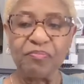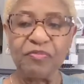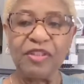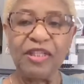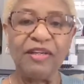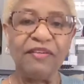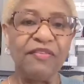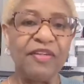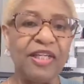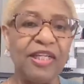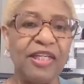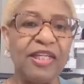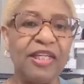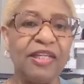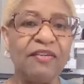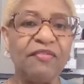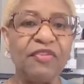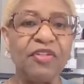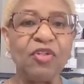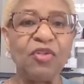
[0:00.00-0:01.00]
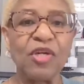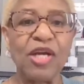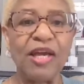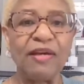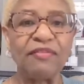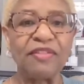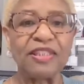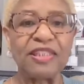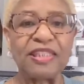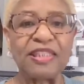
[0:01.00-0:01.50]
if any of you
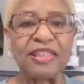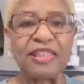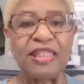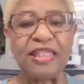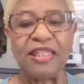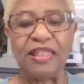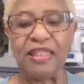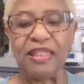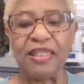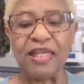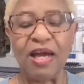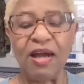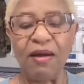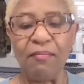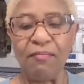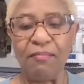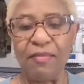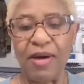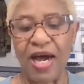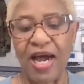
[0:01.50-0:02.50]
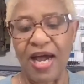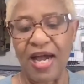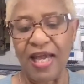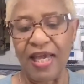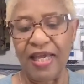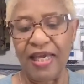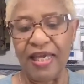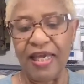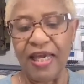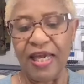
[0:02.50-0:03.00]
have seen
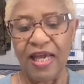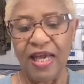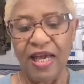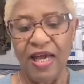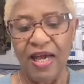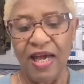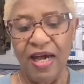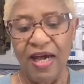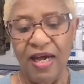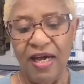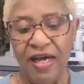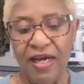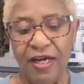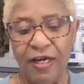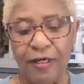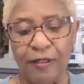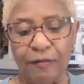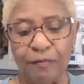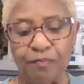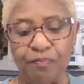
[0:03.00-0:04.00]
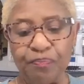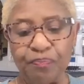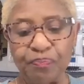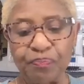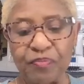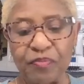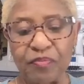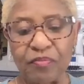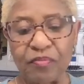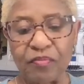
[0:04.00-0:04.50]
my um,
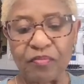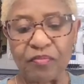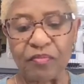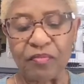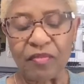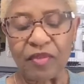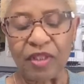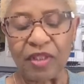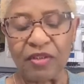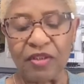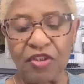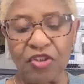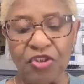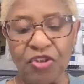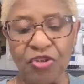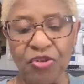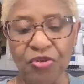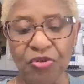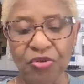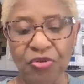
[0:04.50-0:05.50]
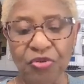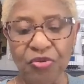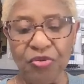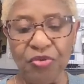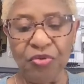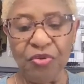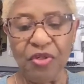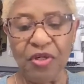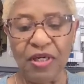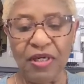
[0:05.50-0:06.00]
the
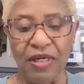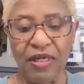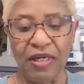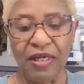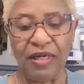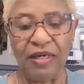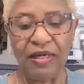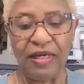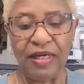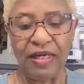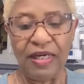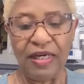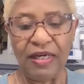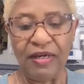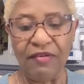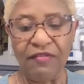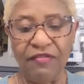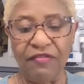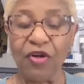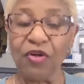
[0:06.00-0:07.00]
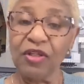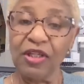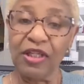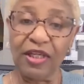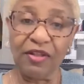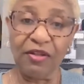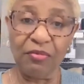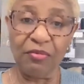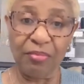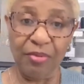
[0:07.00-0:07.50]
two faux
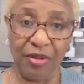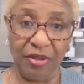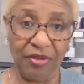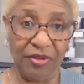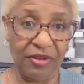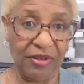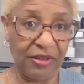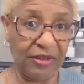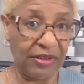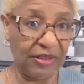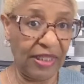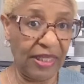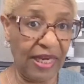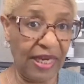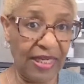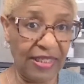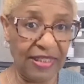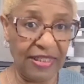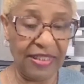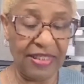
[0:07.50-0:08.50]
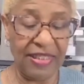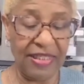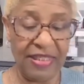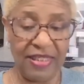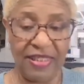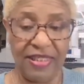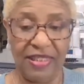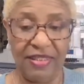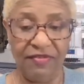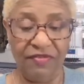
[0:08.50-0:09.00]
leather purses that I
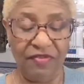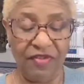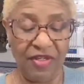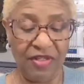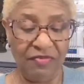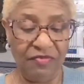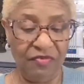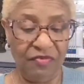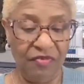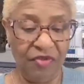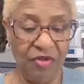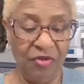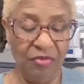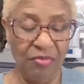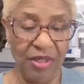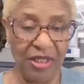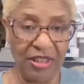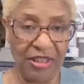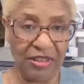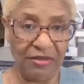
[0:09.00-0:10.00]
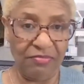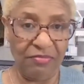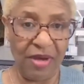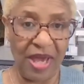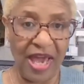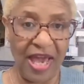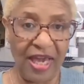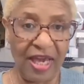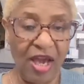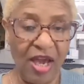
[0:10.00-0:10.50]
did a few months
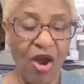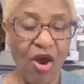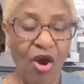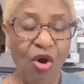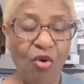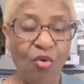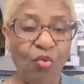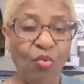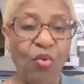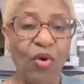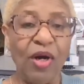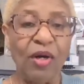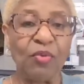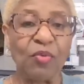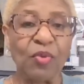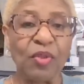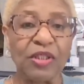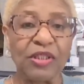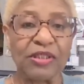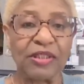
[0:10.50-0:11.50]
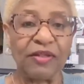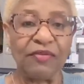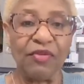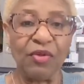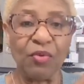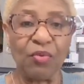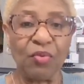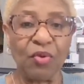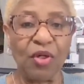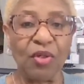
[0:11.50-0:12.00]
back. One was of
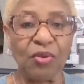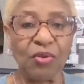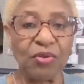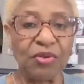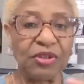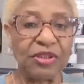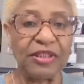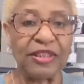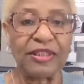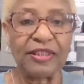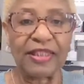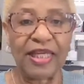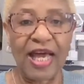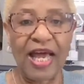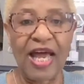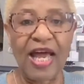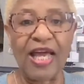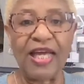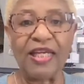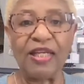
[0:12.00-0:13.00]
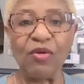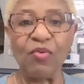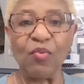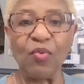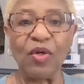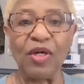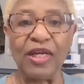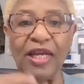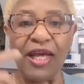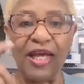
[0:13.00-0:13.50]
the rose design and
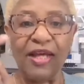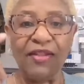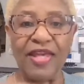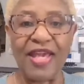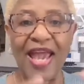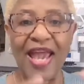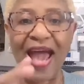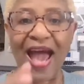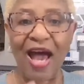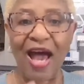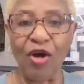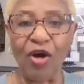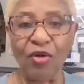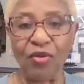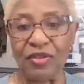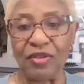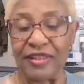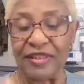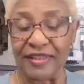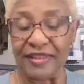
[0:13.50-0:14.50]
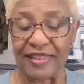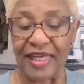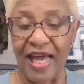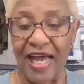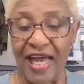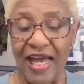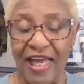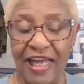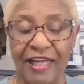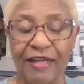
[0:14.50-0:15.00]
one had the owl
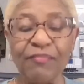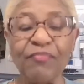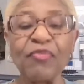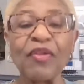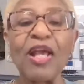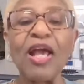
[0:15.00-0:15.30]
design.